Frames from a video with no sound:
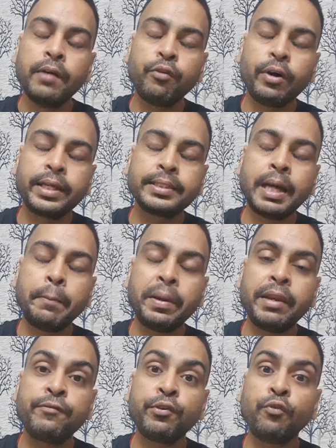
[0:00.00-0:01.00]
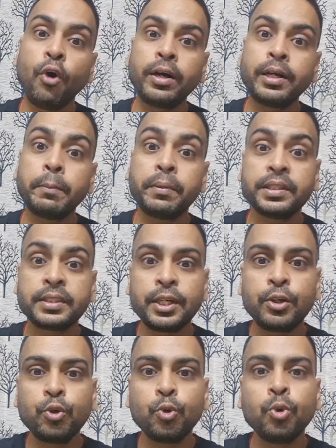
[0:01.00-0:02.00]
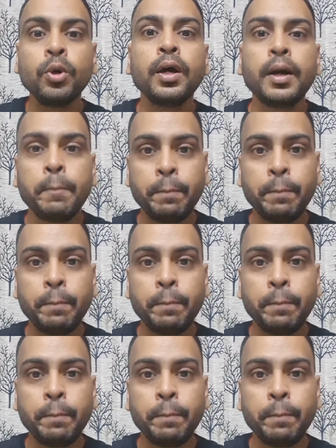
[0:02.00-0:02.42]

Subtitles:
For example, if you want a person to